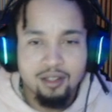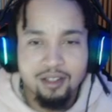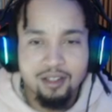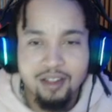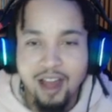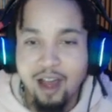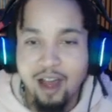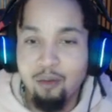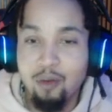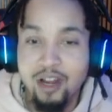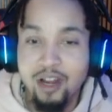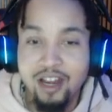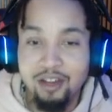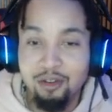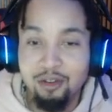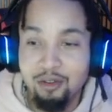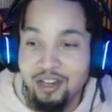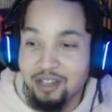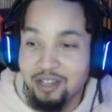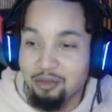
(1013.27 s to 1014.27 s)
I want to
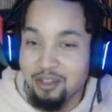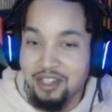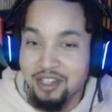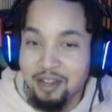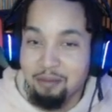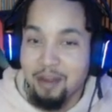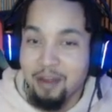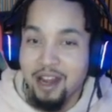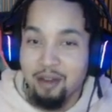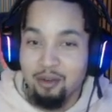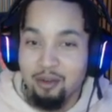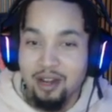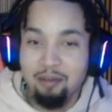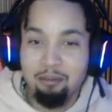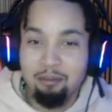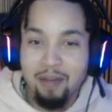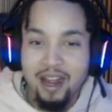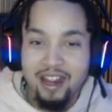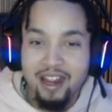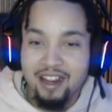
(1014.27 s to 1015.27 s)
do this with somebody with a
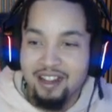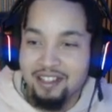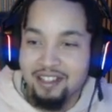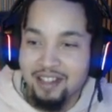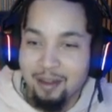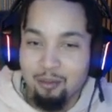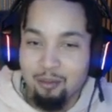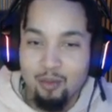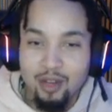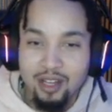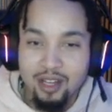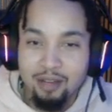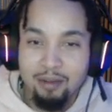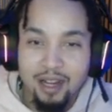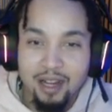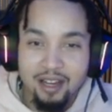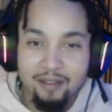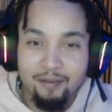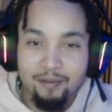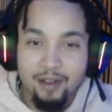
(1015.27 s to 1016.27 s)
mic because I'm really
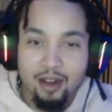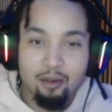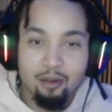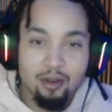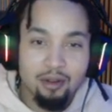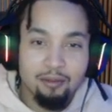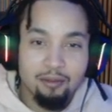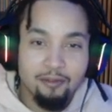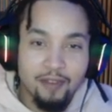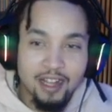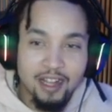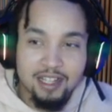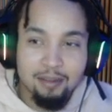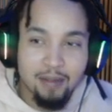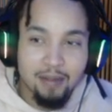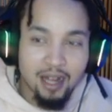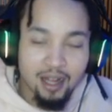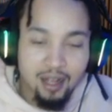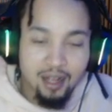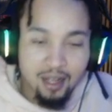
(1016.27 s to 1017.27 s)
about to fuck with him.
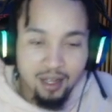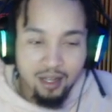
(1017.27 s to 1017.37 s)
Fatima,